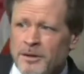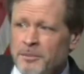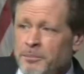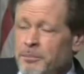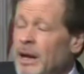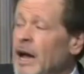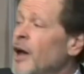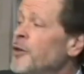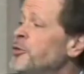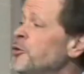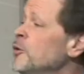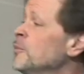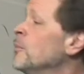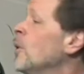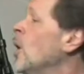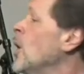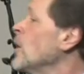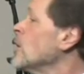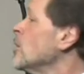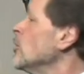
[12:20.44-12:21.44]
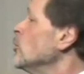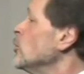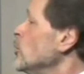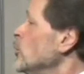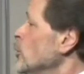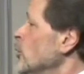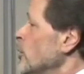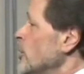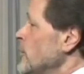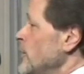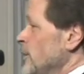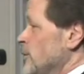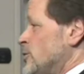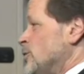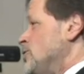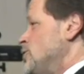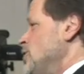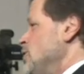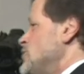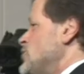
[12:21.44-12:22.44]
Matthew, Mark, and Luke, these
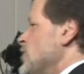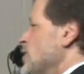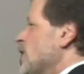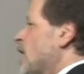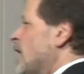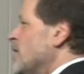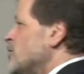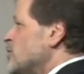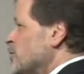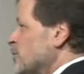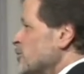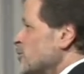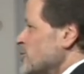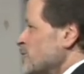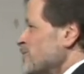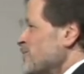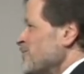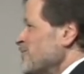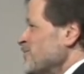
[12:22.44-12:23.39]
are teaching gospels.